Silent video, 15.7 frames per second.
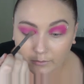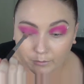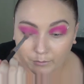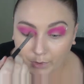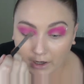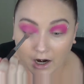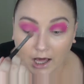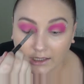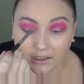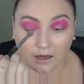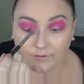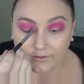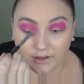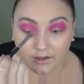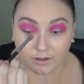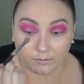But I
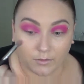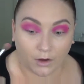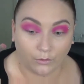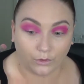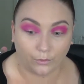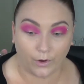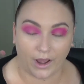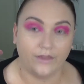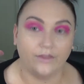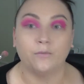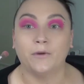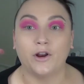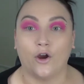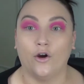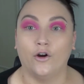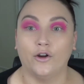loved them. I would wear them at
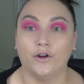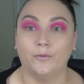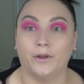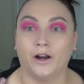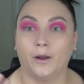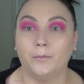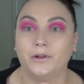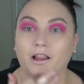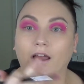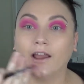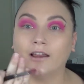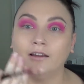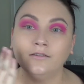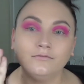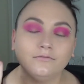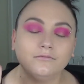home and I'd be like,
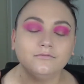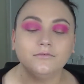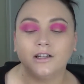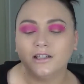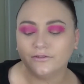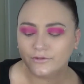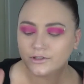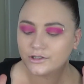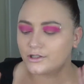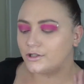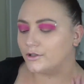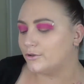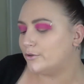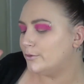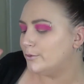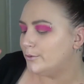oh, I feel
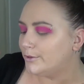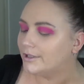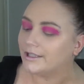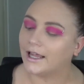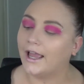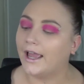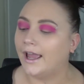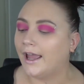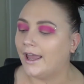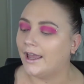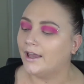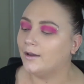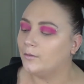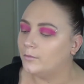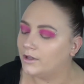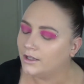so
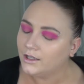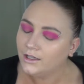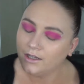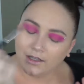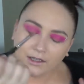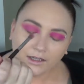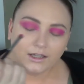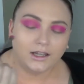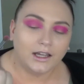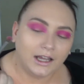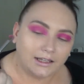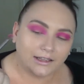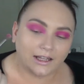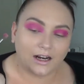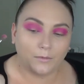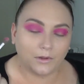glam.
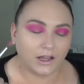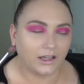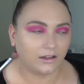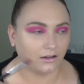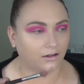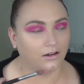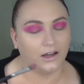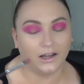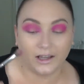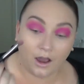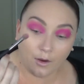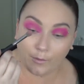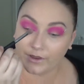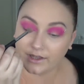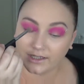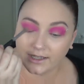And then I'd be like, oh, I can't
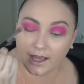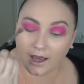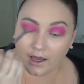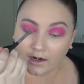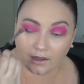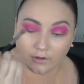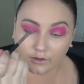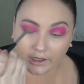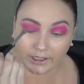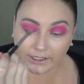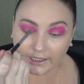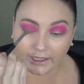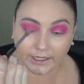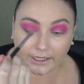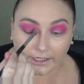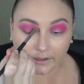wear this out. I look like an
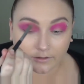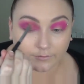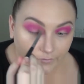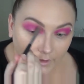idiot.